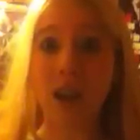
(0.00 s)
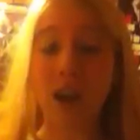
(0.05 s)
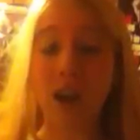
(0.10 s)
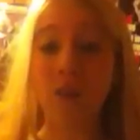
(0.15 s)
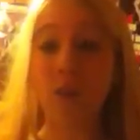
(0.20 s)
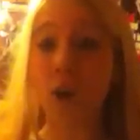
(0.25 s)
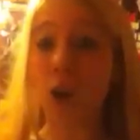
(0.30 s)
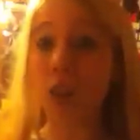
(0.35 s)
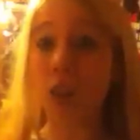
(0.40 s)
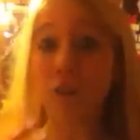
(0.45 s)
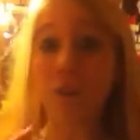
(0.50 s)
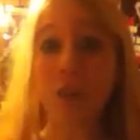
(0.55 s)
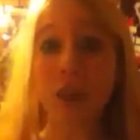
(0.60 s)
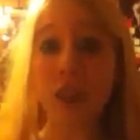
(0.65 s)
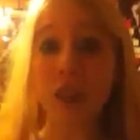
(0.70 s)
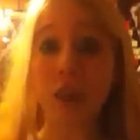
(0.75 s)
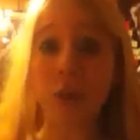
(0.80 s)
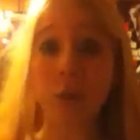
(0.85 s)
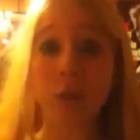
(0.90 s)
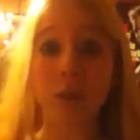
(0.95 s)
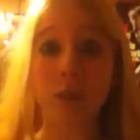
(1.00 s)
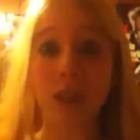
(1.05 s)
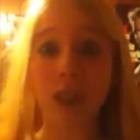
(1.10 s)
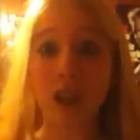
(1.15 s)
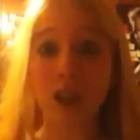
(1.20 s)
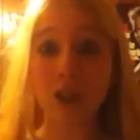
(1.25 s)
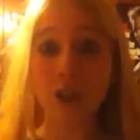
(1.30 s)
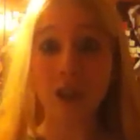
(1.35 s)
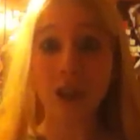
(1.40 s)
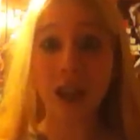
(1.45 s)
of all the victims of the
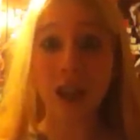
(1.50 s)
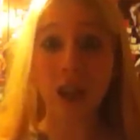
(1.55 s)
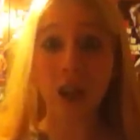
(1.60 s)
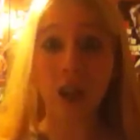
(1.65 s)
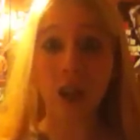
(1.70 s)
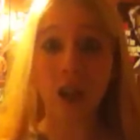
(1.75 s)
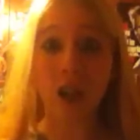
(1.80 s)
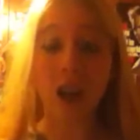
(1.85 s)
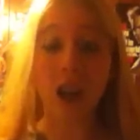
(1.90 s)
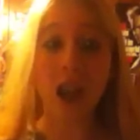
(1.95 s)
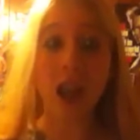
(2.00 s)
Undertaker.